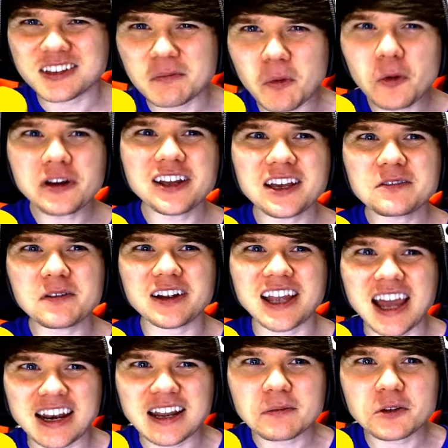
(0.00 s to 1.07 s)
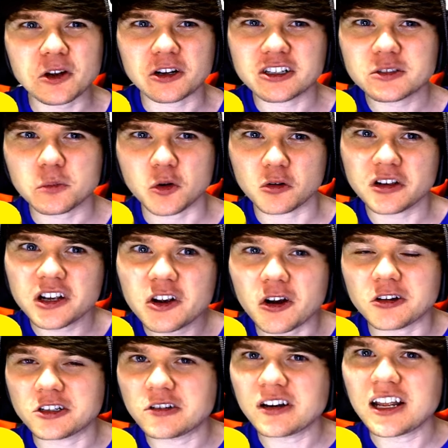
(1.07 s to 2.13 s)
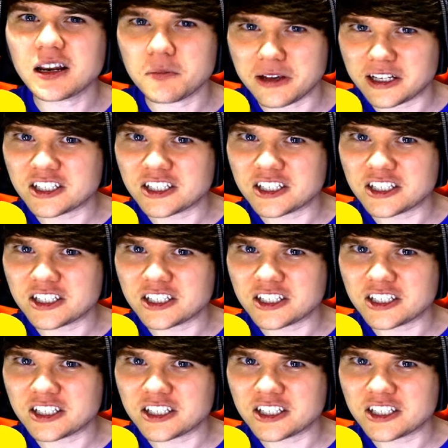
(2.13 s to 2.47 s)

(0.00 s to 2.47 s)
What would you guess my Catnap's heart is broken cartoon anime?